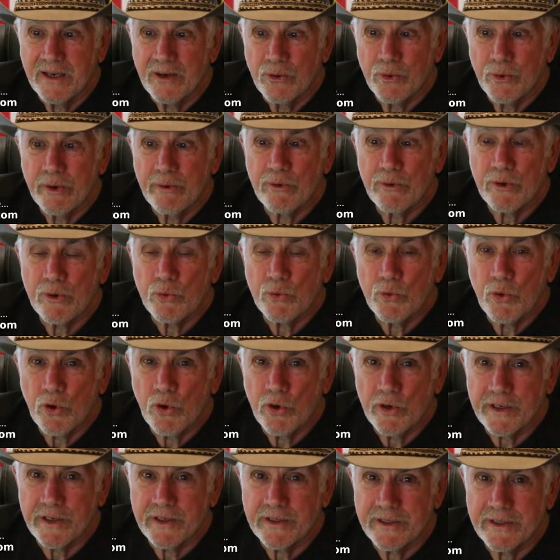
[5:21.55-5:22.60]
We were
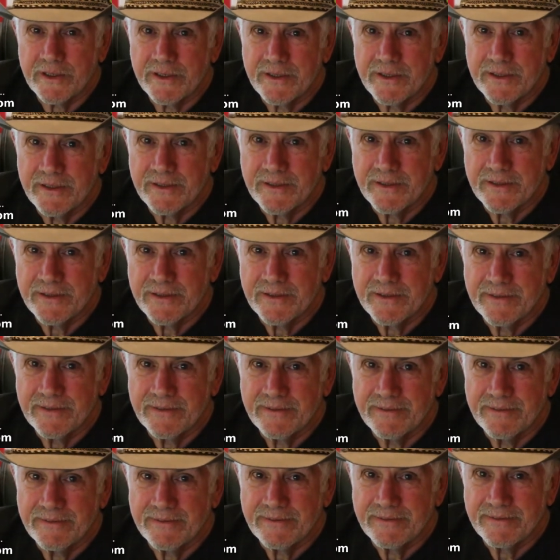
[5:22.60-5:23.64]
warned
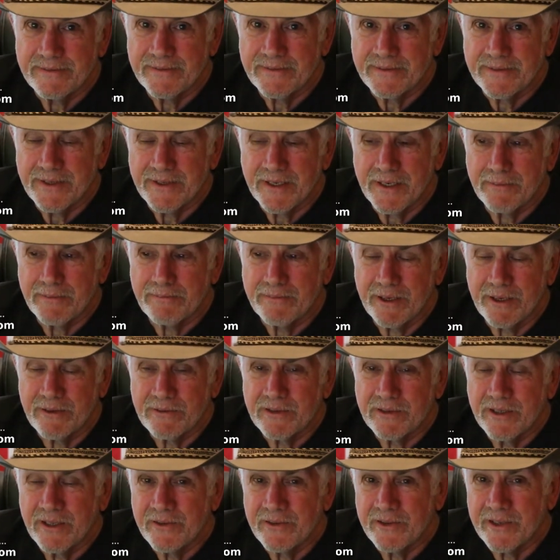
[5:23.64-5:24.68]
about
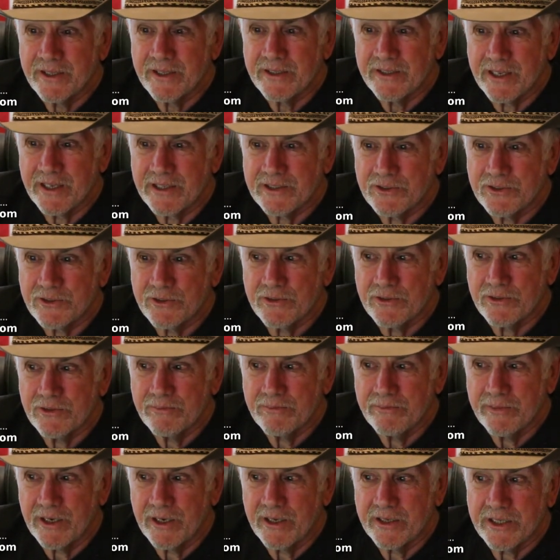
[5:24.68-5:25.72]
the industrial
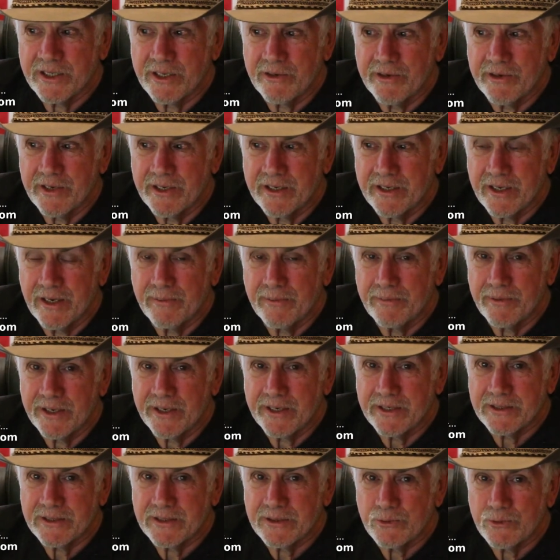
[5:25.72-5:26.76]
military
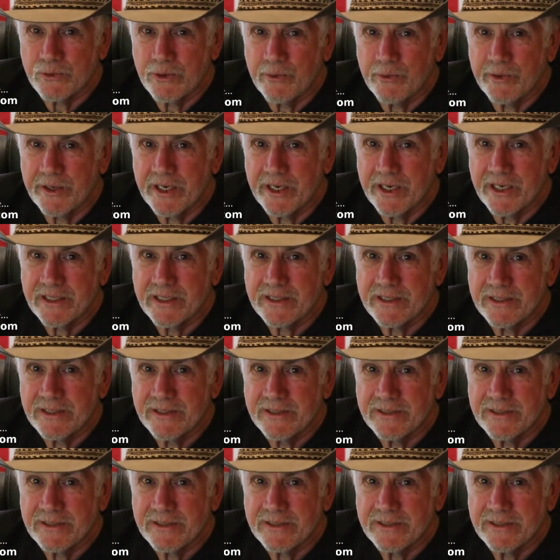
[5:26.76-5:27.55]
complex, were we not?